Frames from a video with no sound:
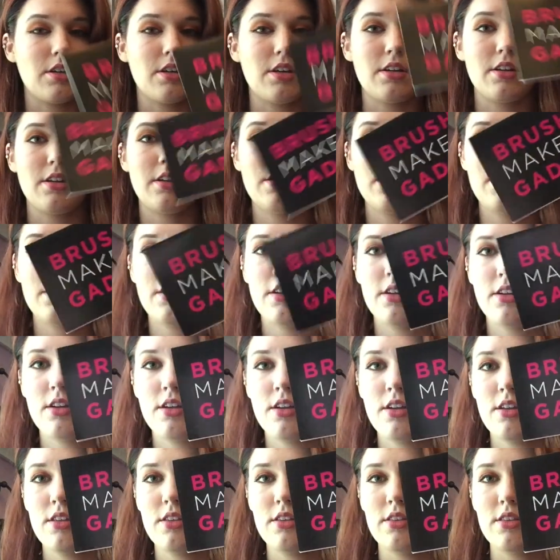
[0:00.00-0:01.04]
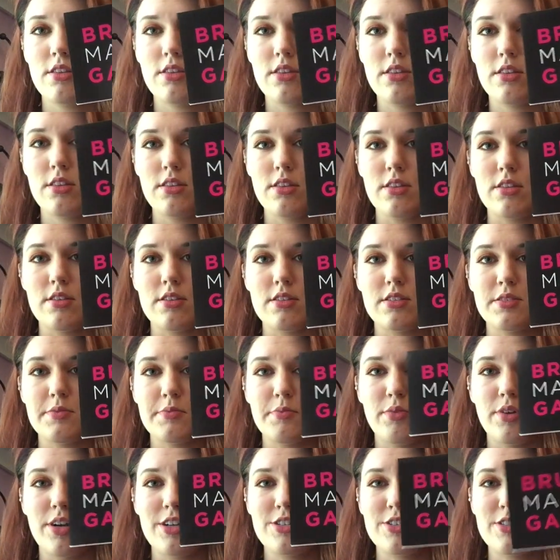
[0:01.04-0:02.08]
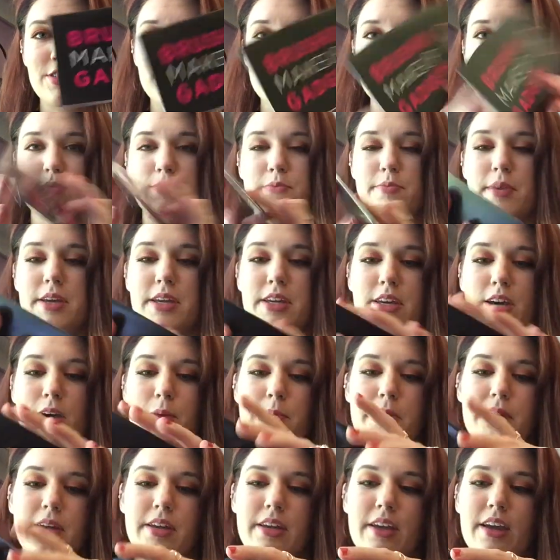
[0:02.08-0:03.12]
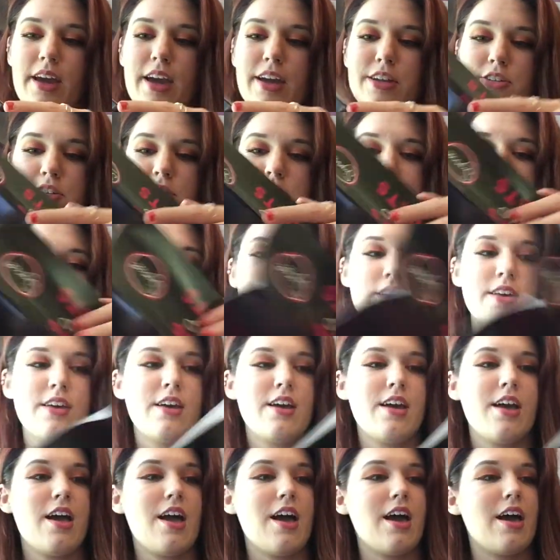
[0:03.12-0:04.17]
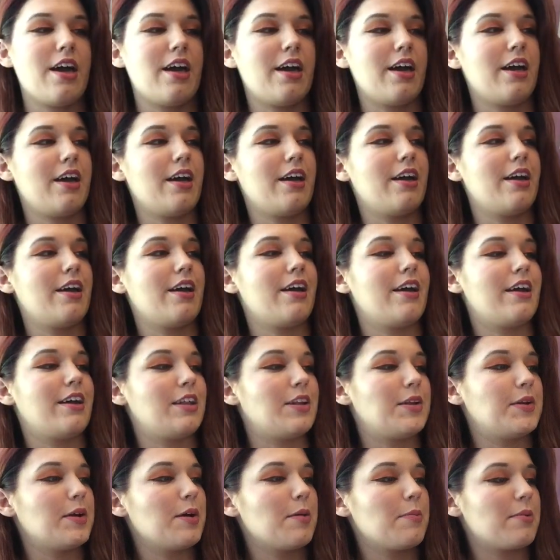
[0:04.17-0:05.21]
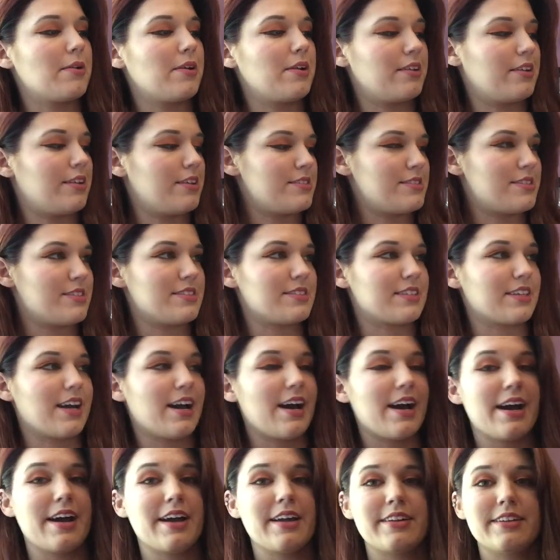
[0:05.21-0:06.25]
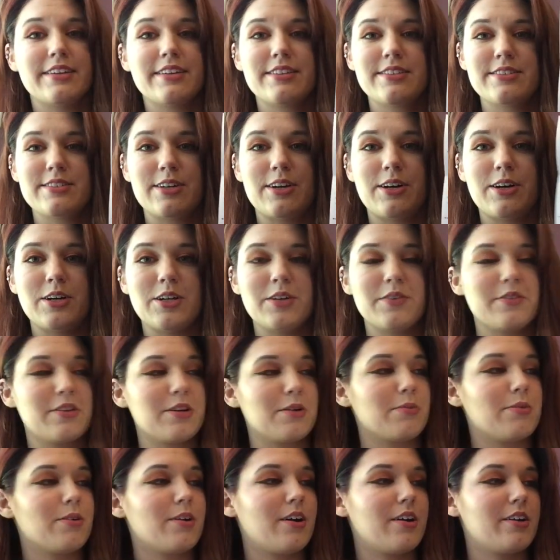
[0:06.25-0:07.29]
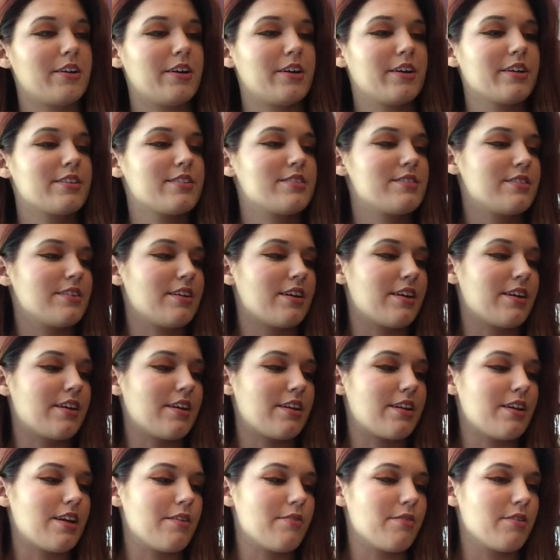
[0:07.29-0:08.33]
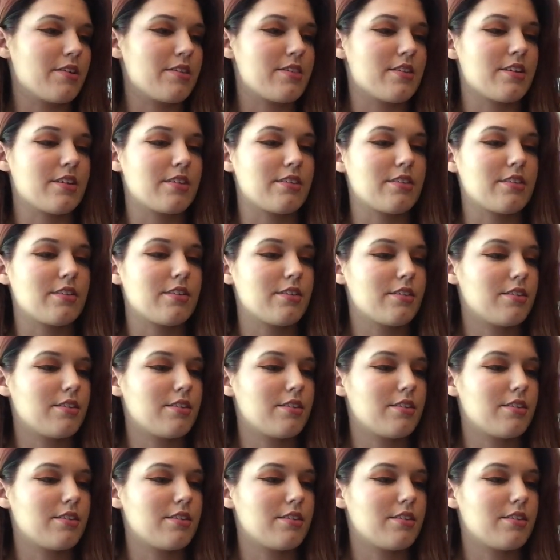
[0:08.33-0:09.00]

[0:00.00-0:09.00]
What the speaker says: get this brushes, makeup, and gadgets. And you open it, and it's this guide to all of their products and everything